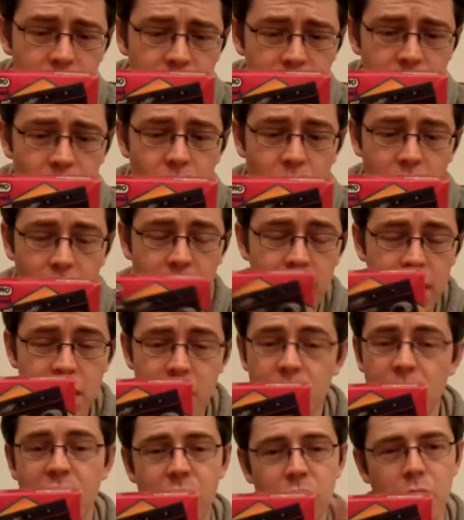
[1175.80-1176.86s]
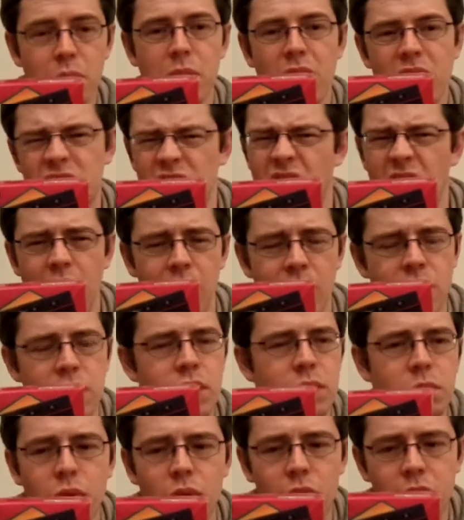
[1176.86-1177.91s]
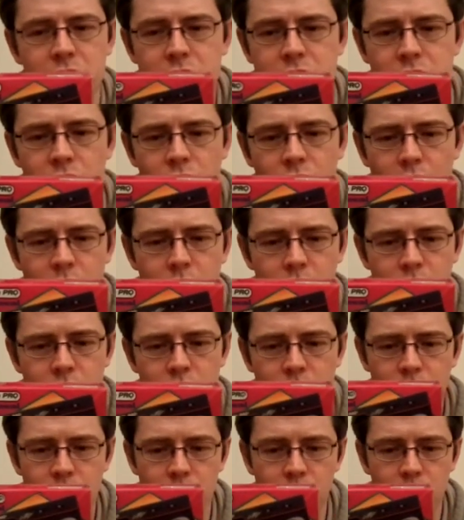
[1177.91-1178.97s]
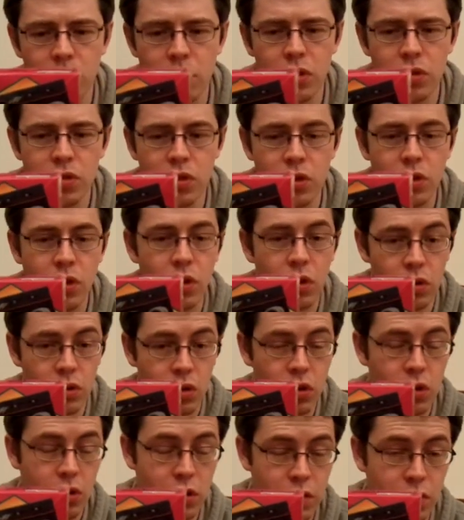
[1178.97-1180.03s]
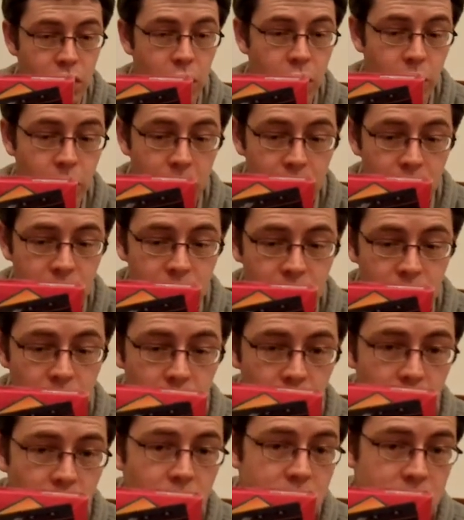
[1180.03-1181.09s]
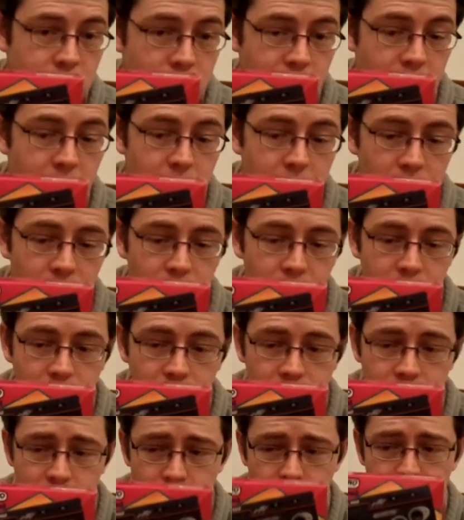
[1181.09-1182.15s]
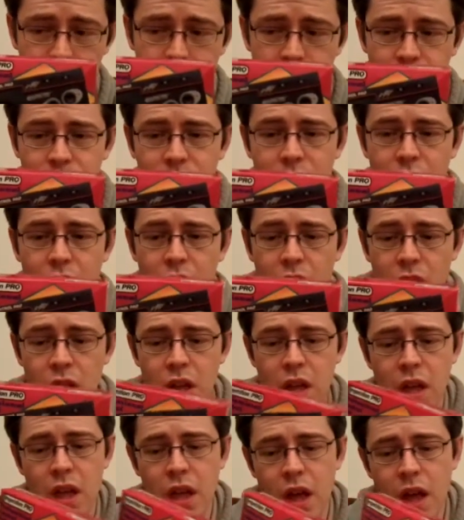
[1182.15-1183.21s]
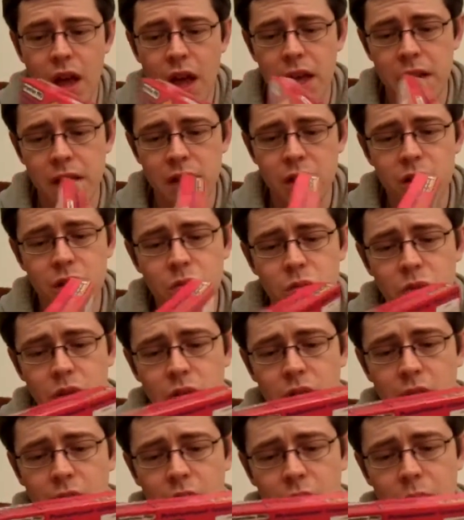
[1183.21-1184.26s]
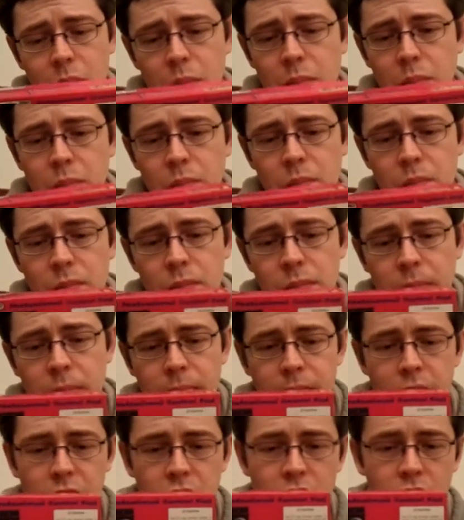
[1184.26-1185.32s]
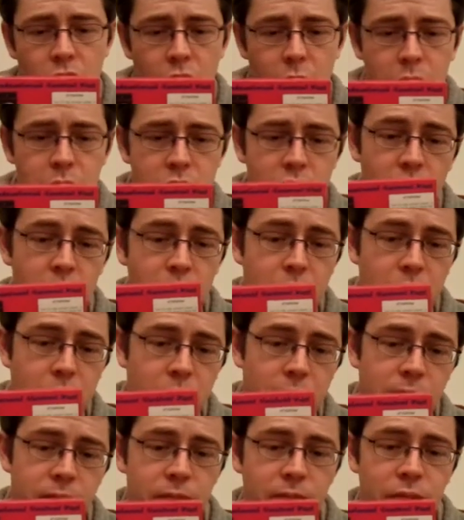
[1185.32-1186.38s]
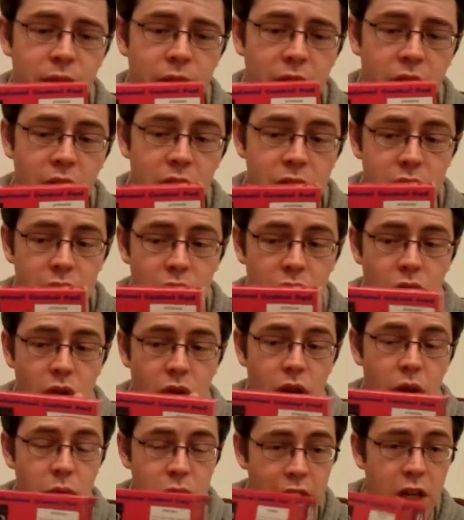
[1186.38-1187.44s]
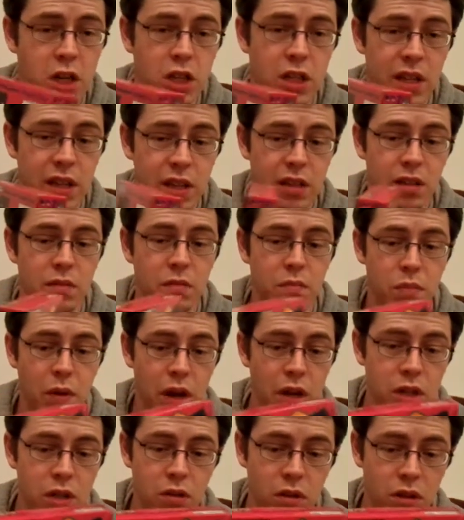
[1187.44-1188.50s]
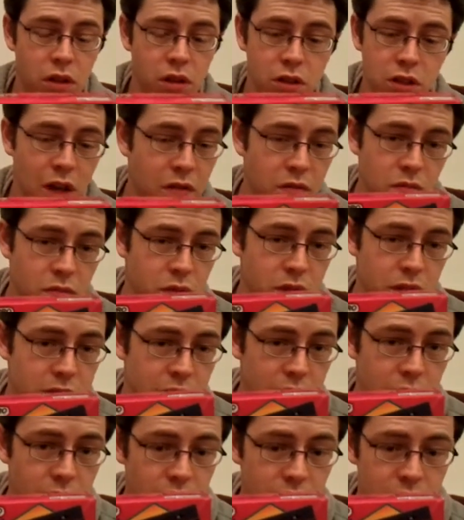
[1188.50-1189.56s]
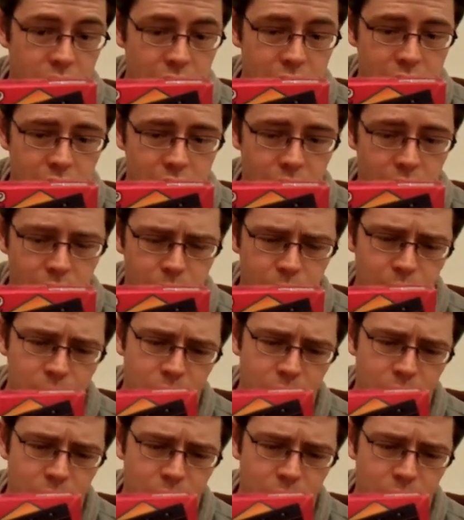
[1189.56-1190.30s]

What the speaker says: So I had it in the back of my mind, at some point, I must look for one of those alternative third-party controllers and pick one of those up. And then this one cropped up, and it was actually in brand new condition. Everyone was sealed on the inside.